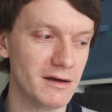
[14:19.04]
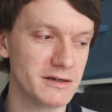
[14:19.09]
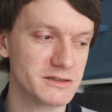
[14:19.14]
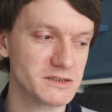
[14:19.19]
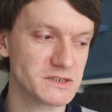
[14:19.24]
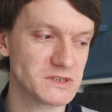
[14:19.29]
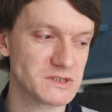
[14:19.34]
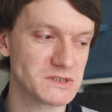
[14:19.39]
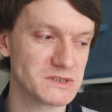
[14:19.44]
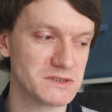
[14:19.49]

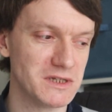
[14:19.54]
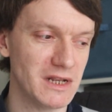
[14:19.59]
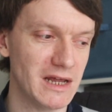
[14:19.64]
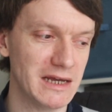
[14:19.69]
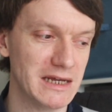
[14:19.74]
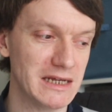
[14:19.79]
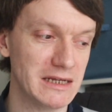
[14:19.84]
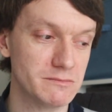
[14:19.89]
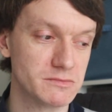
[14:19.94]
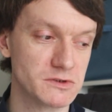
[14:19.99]

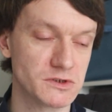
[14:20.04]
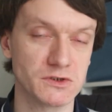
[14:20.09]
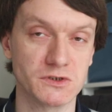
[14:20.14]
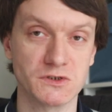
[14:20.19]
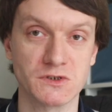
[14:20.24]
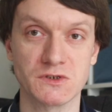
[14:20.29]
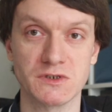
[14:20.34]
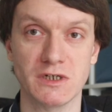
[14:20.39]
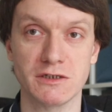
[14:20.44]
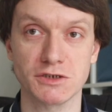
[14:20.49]
slaves to
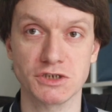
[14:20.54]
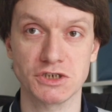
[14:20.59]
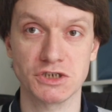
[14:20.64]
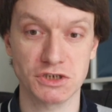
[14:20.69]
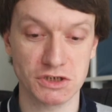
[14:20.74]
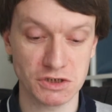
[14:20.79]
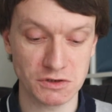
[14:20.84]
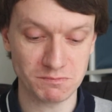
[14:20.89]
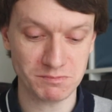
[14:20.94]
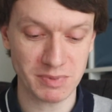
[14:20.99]

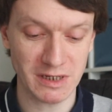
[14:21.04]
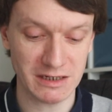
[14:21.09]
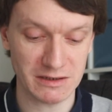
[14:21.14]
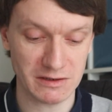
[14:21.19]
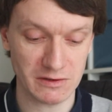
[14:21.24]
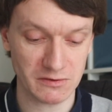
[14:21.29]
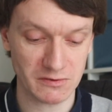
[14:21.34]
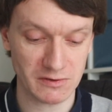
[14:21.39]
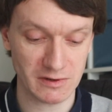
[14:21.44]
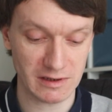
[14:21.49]
such
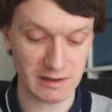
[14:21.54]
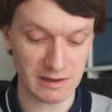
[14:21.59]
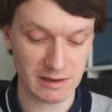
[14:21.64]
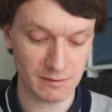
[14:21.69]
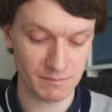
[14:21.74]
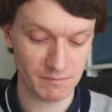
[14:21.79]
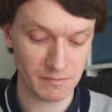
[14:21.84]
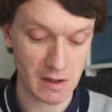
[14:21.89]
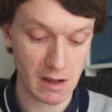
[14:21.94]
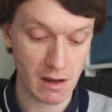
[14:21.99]
stupidity?
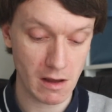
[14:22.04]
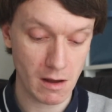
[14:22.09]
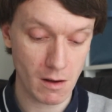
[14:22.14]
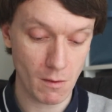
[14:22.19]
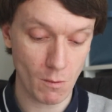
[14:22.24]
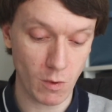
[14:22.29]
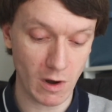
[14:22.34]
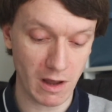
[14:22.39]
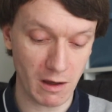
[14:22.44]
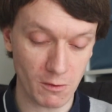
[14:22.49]

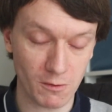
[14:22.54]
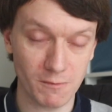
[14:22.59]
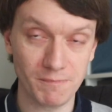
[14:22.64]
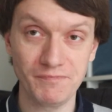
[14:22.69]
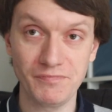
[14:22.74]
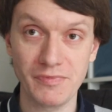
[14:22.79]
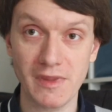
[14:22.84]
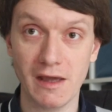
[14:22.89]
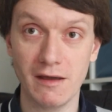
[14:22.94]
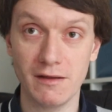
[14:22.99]
Well,
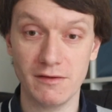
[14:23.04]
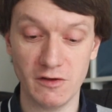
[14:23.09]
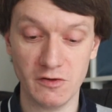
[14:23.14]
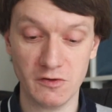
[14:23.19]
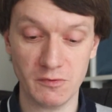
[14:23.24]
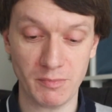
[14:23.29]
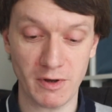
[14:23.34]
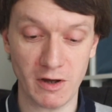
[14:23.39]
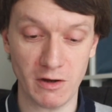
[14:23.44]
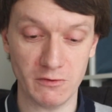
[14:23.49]

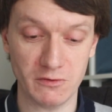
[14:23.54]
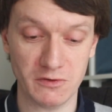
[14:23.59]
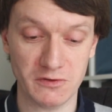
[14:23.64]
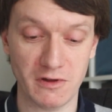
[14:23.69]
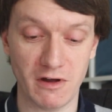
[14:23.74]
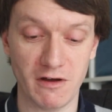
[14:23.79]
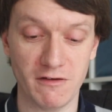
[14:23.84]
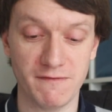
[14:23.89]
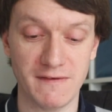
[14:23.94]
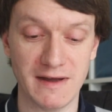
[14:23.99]
this post
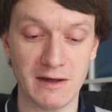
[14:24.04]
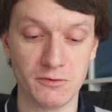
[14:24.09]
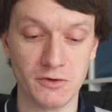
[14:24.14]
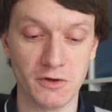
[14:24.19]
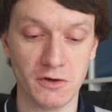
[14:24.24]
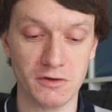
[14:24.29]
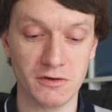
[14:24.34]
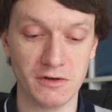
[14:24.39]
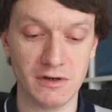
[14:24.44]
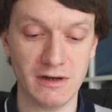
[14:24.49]
that I
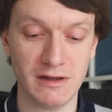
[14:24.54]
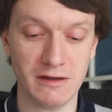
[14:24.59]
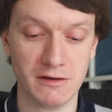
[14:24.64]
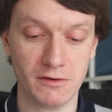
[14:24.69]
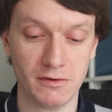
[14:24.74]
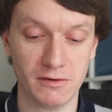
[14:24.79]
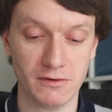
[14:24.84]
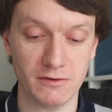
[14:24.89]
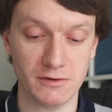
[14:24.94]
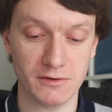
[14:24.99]
found on
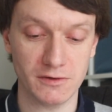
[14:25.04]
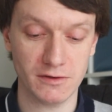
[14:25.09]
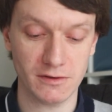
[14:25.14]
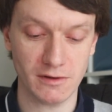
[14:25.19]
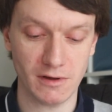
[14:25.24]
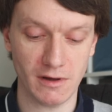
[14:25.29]
Likud